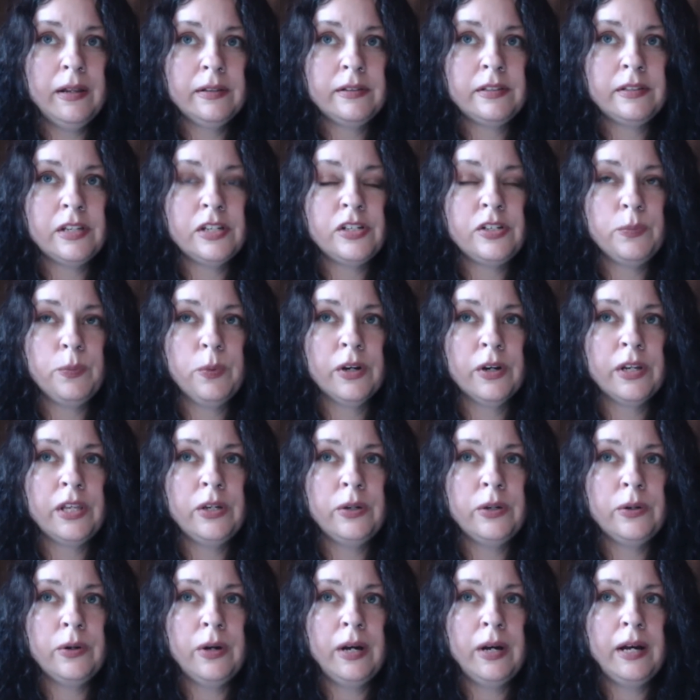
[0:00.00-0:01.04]
did, were
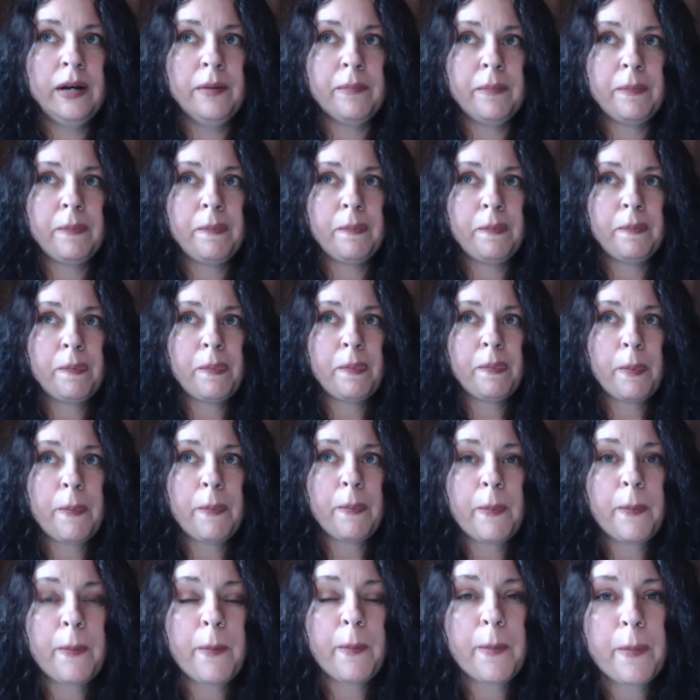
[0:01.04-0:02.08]
Explaining you. Um, to her
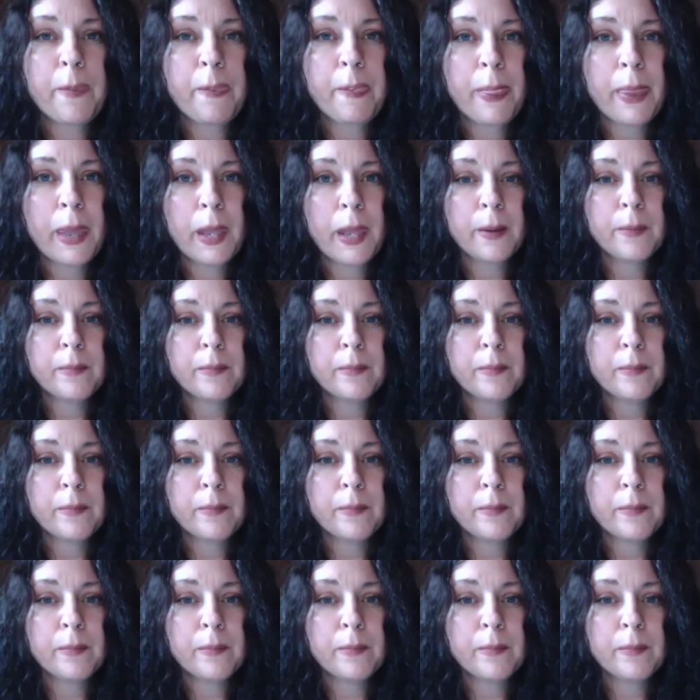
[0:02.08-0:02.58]
one day.